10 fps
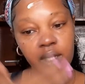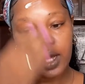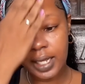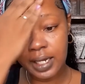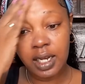
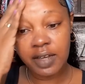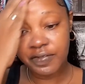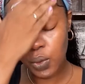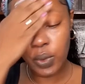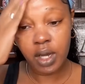I
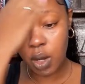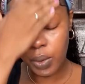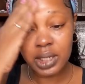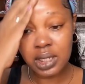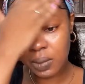love the way how
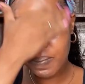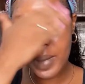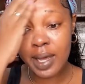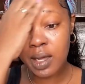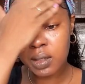it
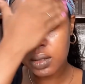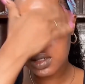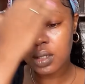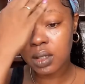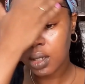
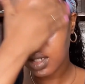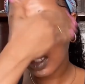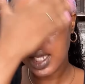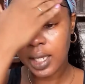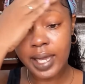smells.
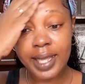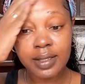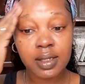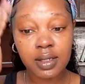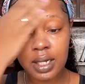It
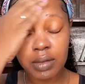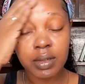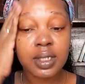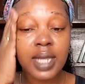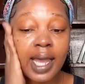gets a
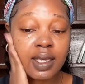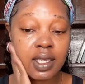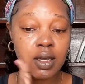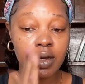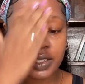little
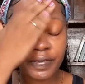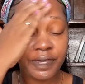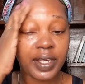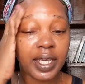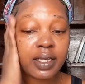tacky on the
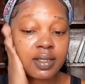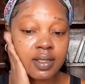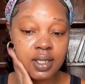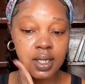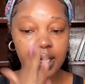
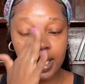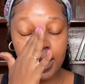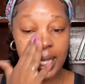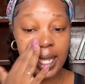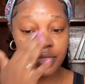face,
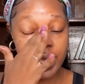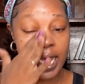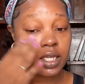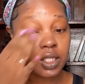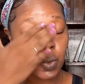and
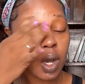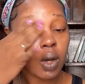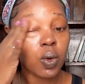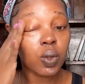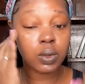that is
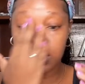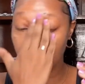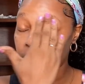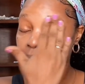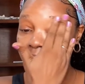what holds
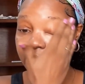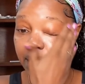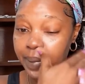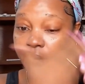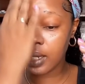on to
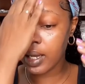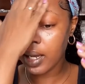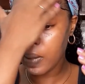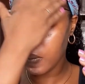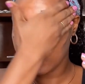the
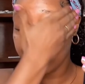makeup.